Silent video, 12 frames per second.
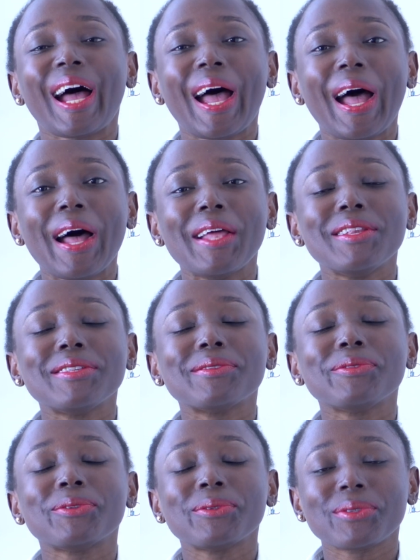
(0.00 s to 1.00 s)
And
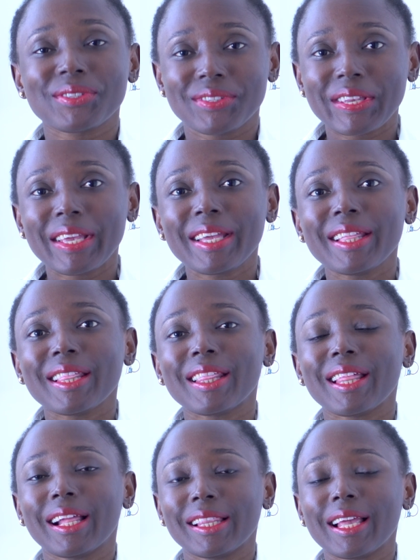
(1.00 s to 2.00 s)
you'll see
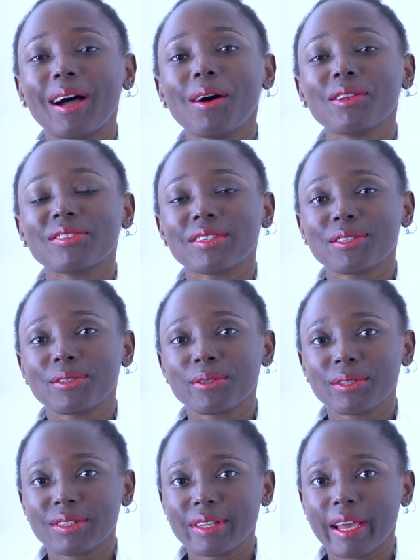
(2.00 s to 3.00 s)
that our
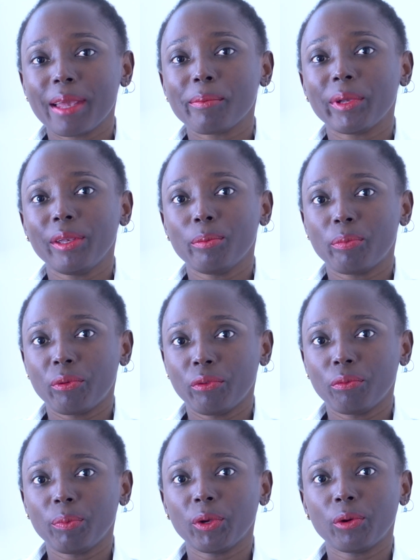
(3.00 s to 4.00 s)
session time
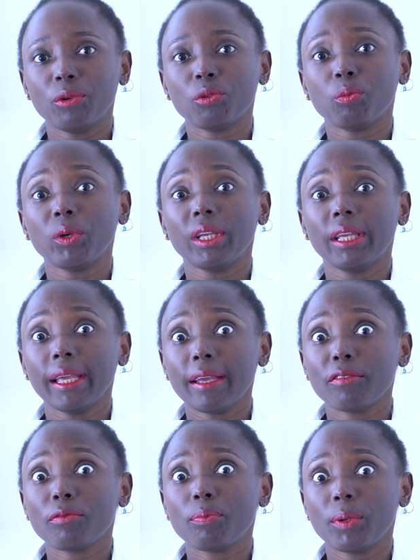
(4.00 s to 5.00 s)
improved because we
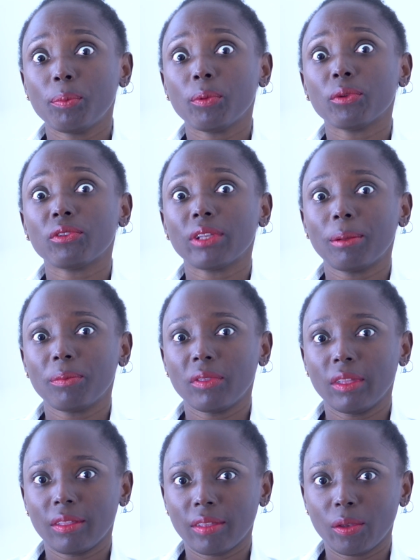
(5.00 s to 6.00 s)
gave people
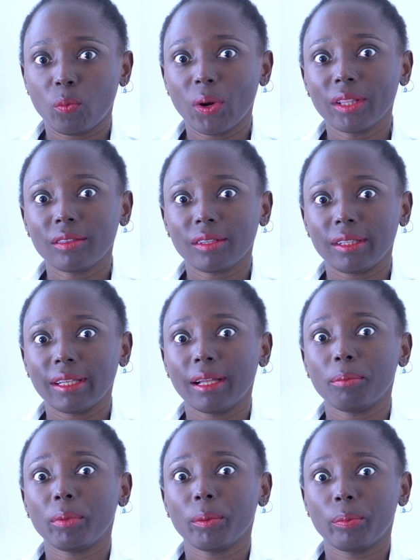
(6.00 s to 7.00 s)
something they wanted
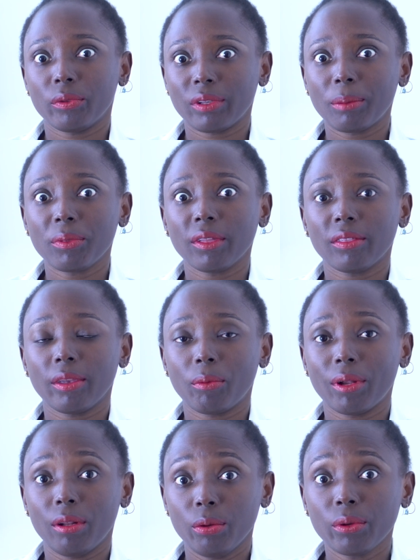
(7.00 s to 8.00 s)
and people something they
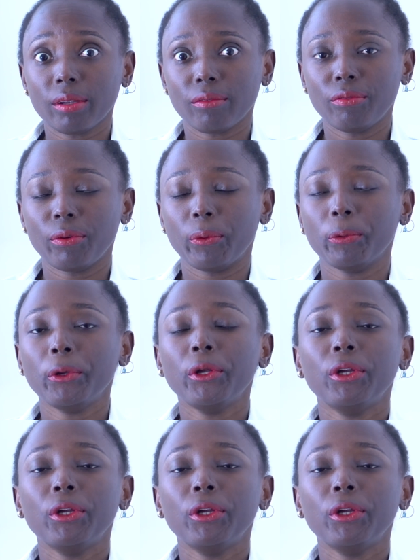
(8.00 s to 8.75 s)
were looking for.